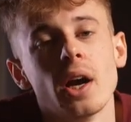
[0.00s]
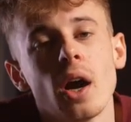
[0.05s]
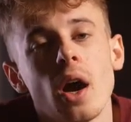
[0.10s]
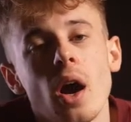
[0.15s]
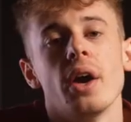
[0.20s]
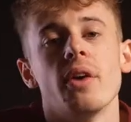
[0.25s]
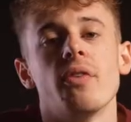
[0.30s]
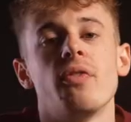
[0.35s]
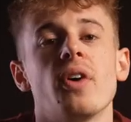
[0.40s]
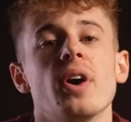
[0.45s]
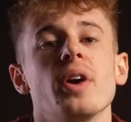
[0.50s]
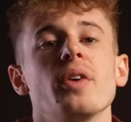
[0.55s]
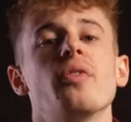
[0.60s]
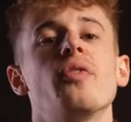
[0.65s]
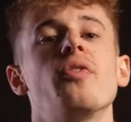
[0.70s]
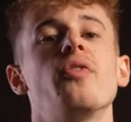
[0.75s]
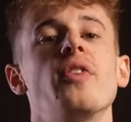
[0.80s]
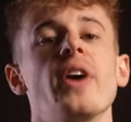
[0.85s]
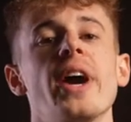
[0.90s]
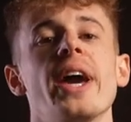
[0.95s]
if I
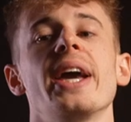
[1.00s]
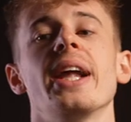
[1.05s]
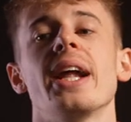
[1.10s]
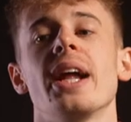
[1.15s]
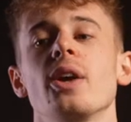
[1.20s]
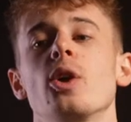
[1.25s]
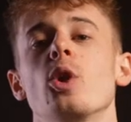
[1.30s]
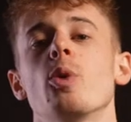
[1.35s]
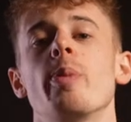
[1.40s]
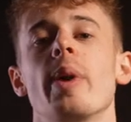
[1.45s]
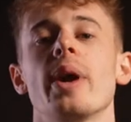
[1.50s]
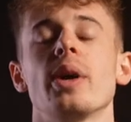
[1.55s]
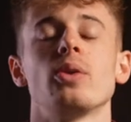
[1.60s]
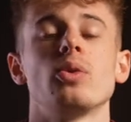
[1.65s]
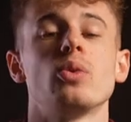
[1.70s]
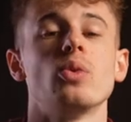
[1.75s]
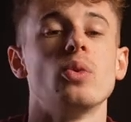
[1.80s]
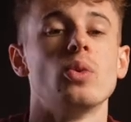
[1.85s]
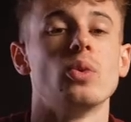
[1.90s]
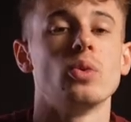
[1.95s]
fail, I go back
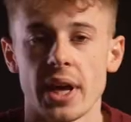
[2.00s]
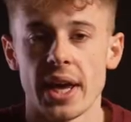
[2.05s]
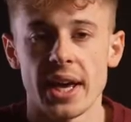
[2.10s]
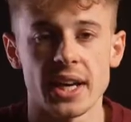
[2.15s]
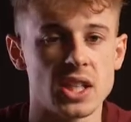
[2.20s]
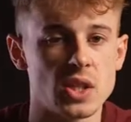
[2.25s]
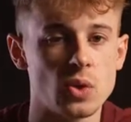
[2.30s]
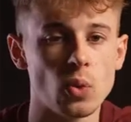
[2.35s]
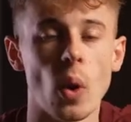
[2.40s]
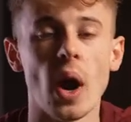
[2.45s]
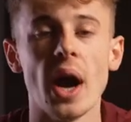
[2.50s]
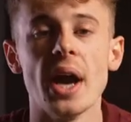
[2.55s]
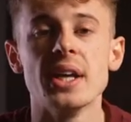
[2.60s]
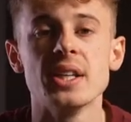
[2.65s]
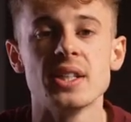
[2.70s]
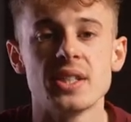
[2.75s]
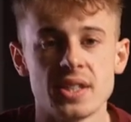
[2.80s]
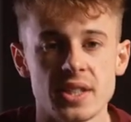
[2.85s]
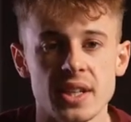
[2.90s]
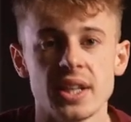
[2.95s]
to
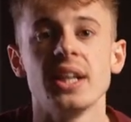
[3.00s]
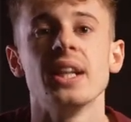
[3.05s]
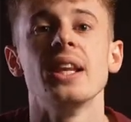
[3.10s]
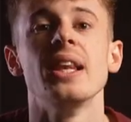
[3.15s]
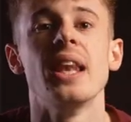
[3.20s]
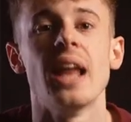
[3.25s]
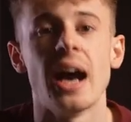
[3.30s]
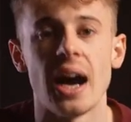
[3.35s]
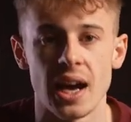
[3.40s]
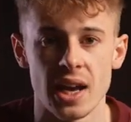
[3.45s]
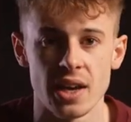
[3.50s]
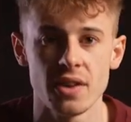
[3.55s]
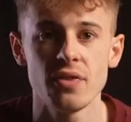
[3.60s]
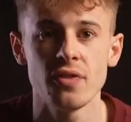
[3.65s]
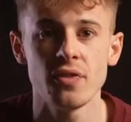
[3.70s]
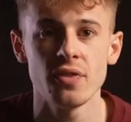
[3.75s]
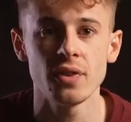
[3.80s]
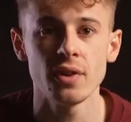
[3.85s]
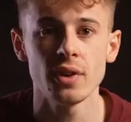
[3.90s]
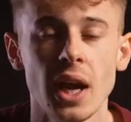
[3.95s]
XYZ
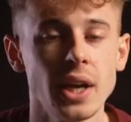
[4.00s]
life,